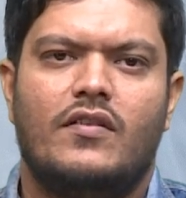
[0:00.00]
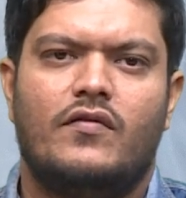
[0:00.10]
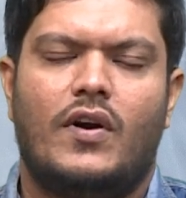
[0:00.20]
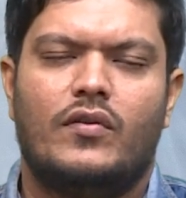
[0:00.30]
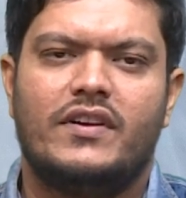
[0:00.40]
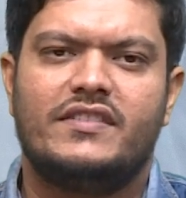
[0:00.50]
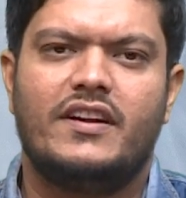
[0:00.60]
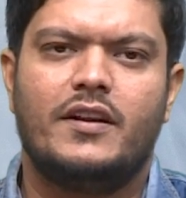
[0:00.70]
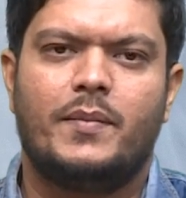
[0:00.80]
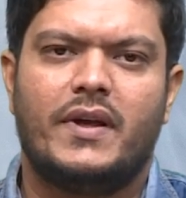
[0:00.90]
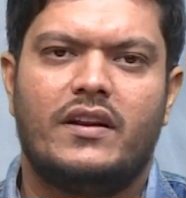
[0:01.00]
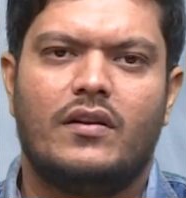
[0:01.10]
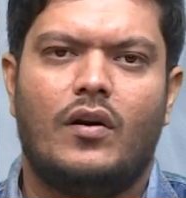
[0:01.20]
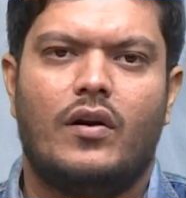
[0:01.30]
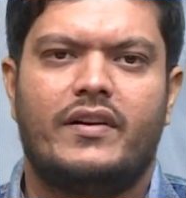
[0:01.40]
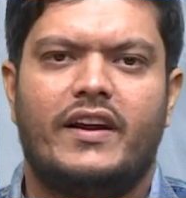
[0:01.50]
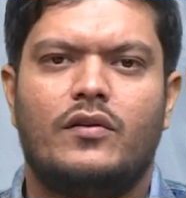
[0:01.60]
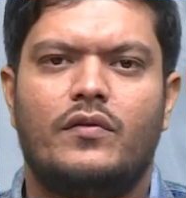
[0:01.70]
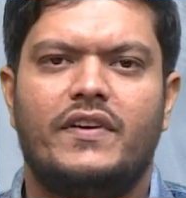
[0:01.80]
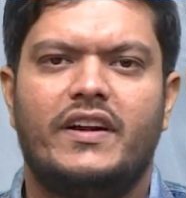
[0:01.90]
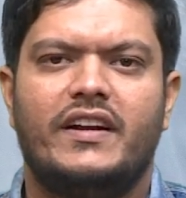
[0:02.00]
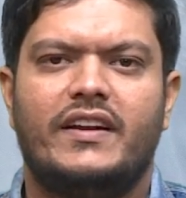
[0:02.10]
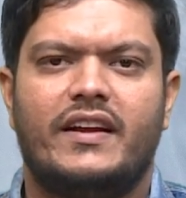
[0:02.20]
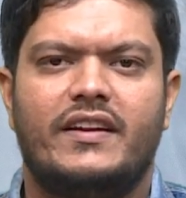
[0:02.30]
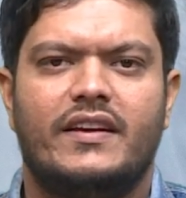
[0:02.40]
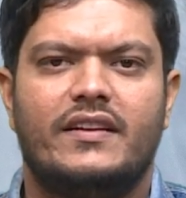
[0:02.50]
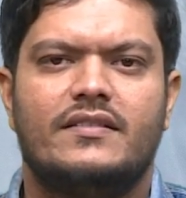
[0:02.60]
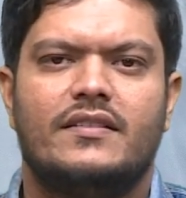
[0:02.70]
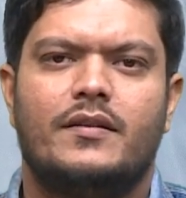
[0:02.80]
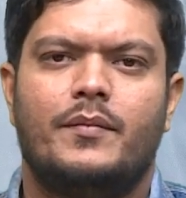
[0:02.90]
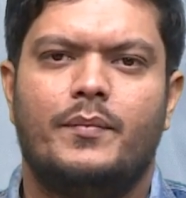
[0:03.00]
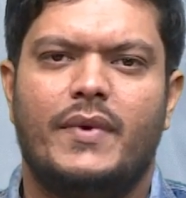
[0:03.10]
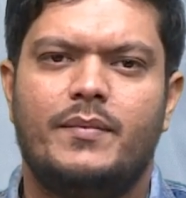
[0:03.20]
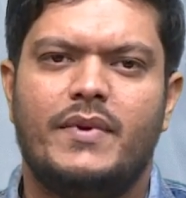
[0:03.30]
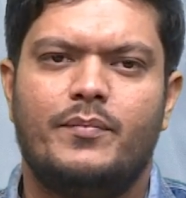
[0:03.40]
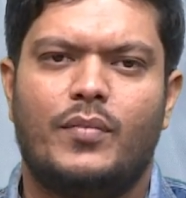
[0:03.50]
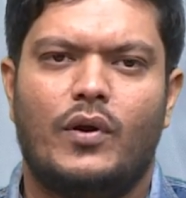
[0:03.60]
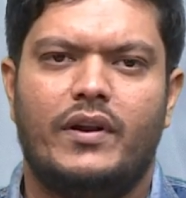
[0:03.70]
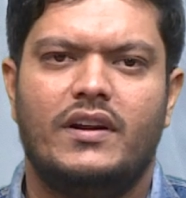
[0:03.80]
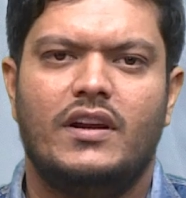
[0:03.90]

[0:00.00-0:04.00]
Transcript: foundation repair or retrofitting techniques may be employed